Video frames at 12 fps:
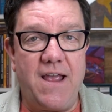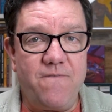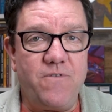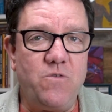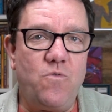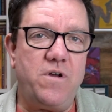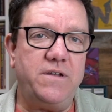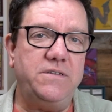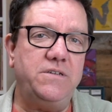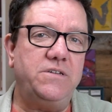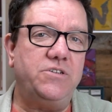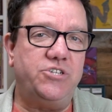
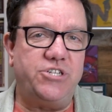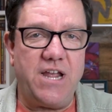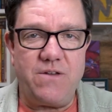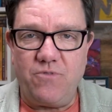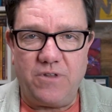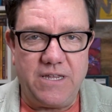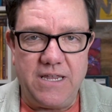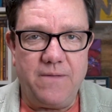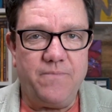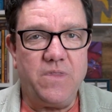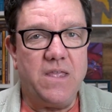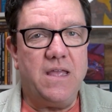Everyone generally